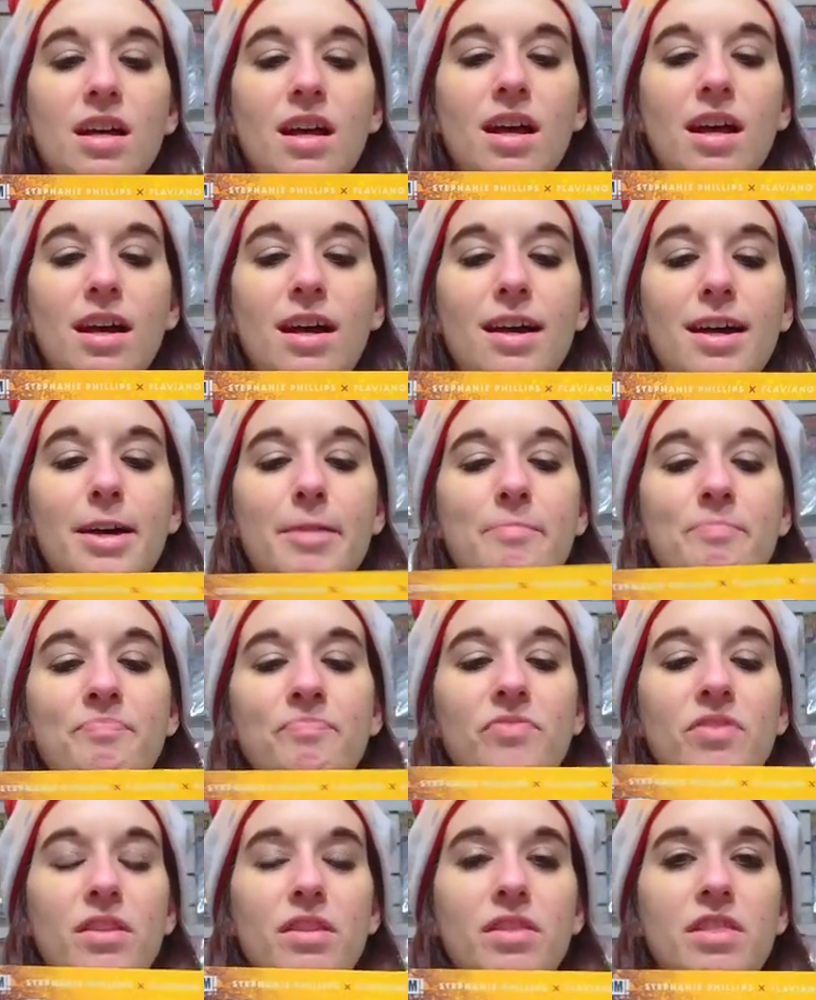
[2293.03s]
Um,
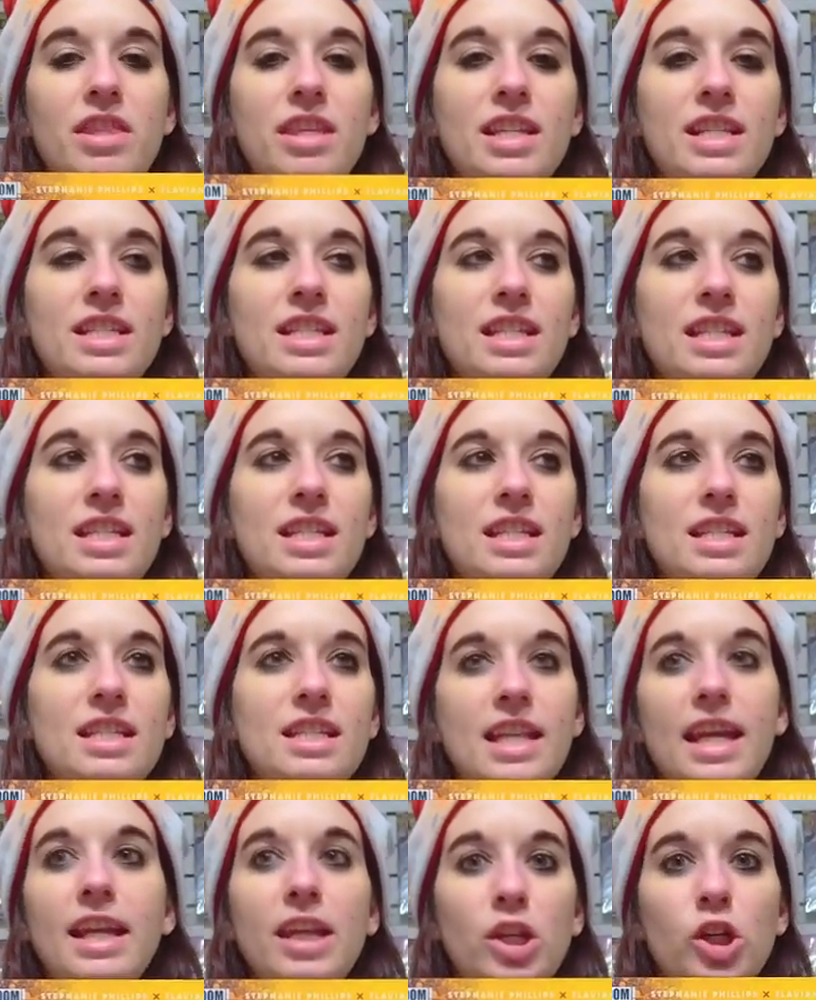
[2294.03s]
this is
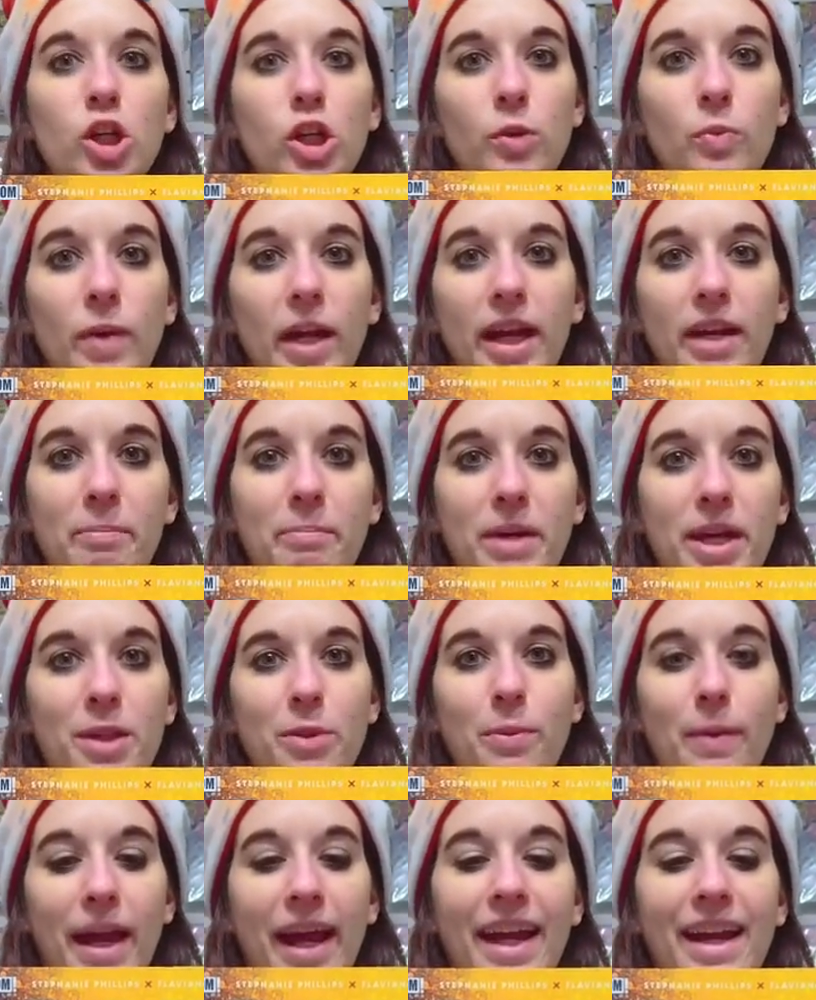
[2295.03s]
in a good way, by
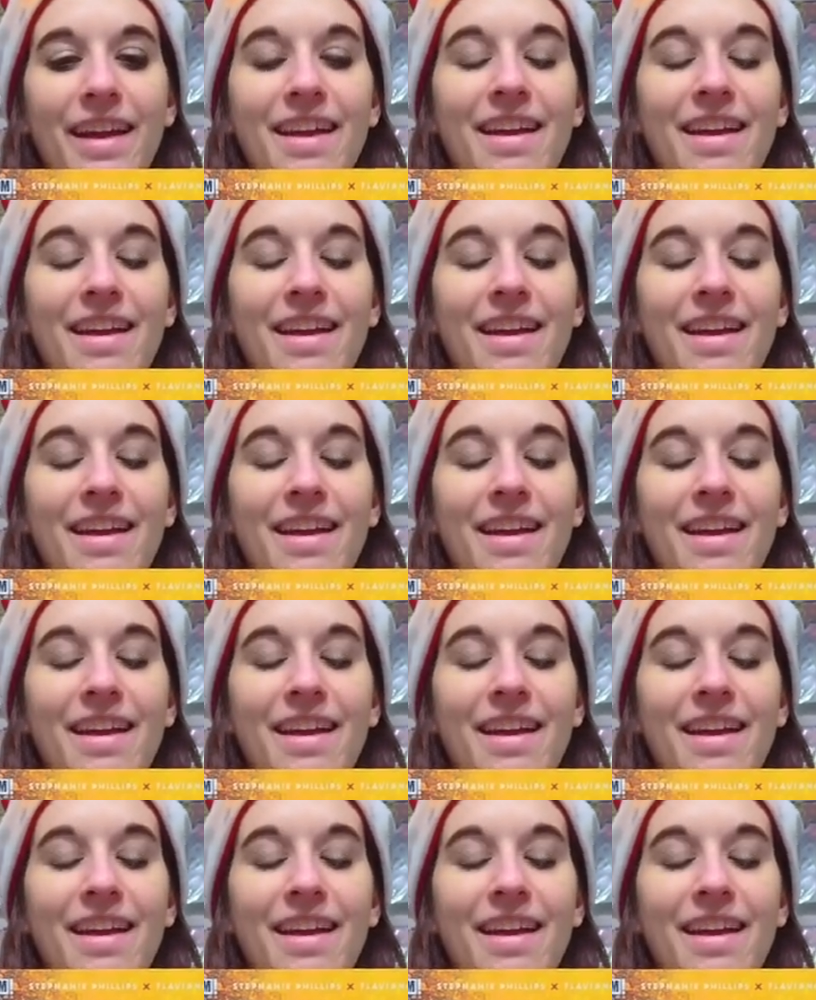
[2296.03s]
the way.